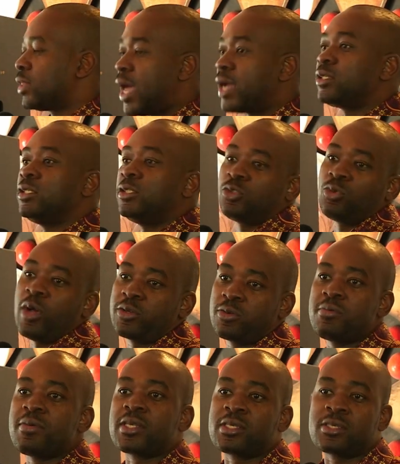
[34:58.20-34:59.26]
That is what
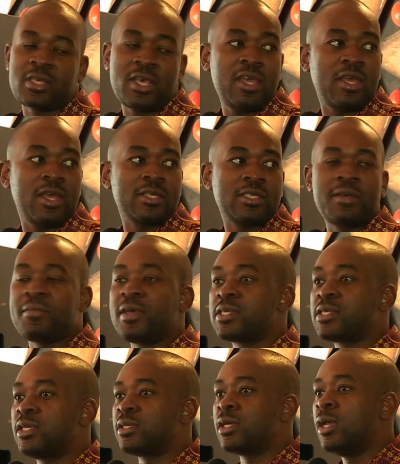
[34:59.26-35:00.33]
we must say as a
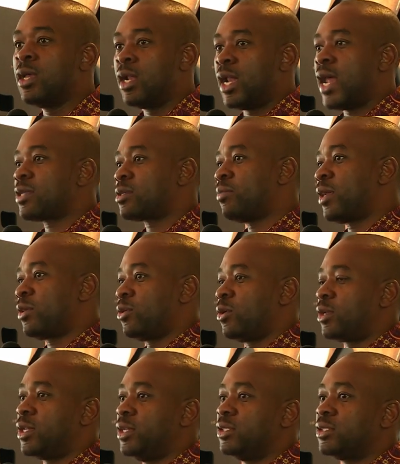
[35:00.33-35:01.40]
message. Last but
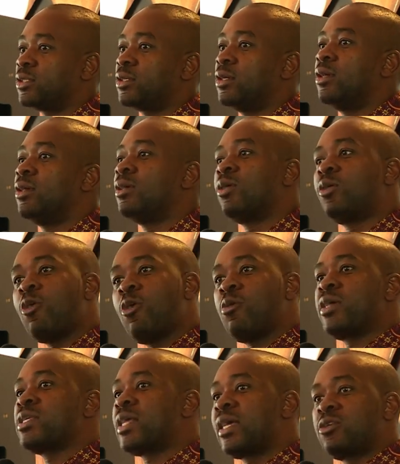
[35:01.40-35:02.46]
not least,
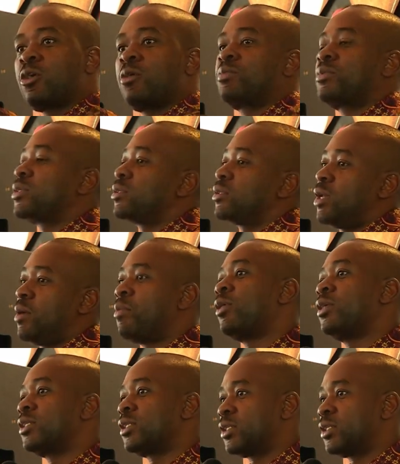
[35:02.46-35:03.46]
always adopt a polling